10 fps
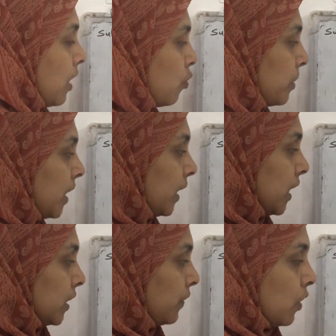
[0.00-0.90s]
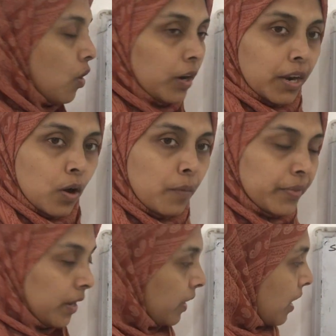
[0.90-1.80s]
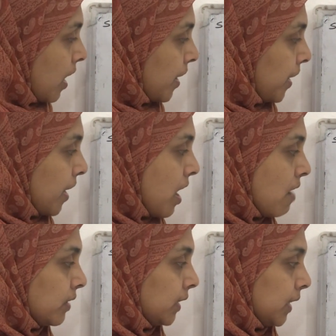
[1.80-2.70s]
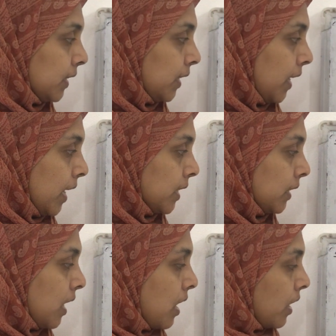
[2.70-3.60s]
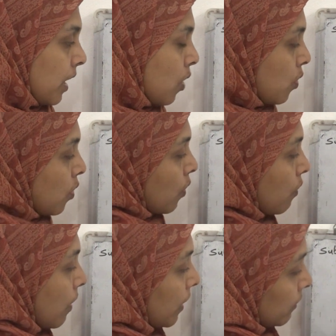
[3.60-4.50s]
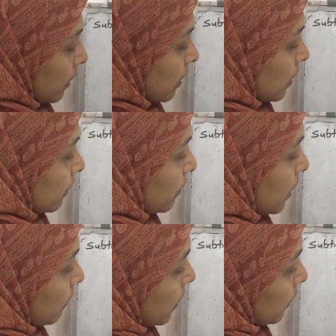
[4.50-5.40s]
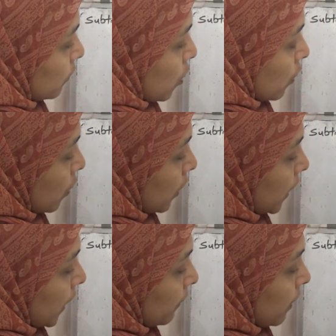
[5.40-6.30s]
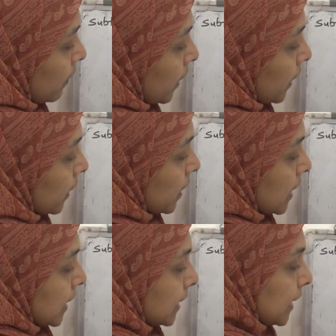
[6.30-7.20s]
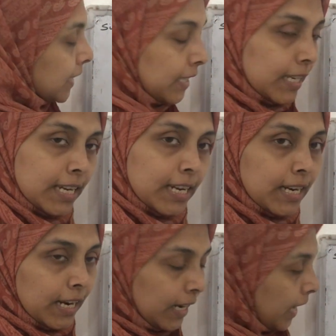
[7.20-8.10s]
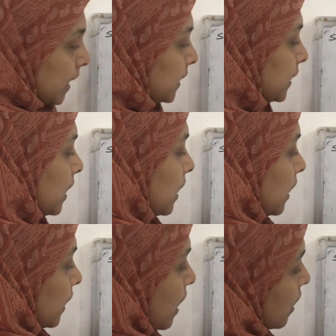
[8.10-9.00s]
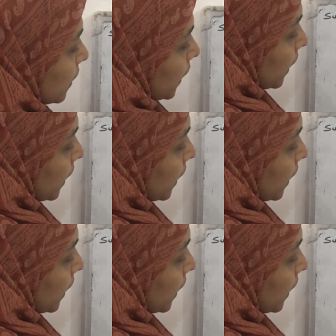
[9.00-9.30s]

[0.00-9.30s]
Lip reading: How many tens we got now? Here already have 6 tens. Now totally we will get 16 tens. And